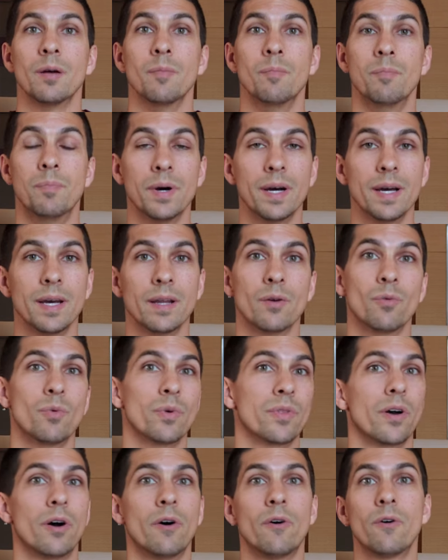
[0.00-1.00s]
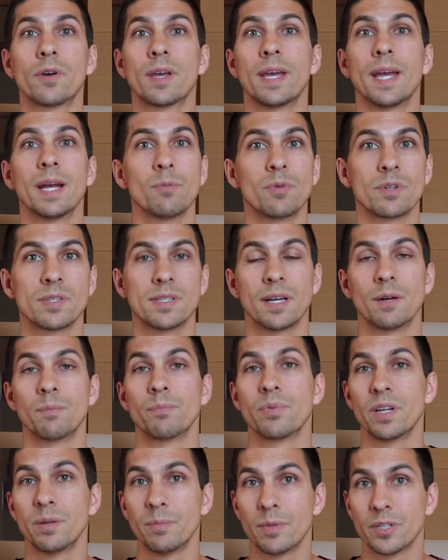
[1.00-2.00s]
But with all cameras now
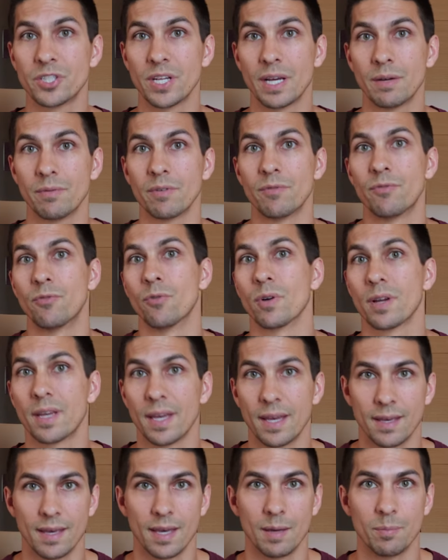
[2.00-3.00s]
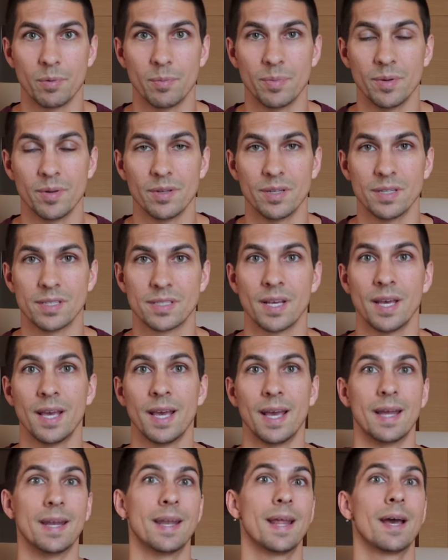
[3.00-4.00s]
pretty much having 4K capabilities,
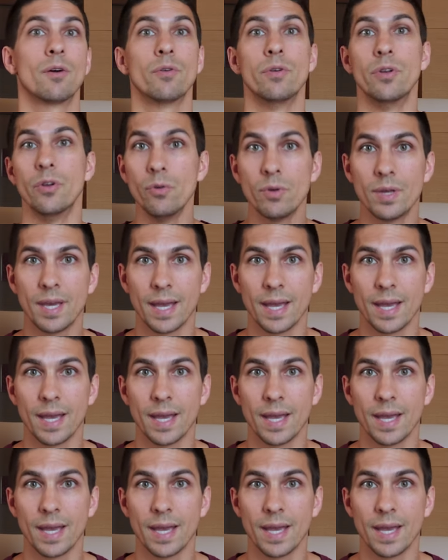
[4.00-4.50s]
and now new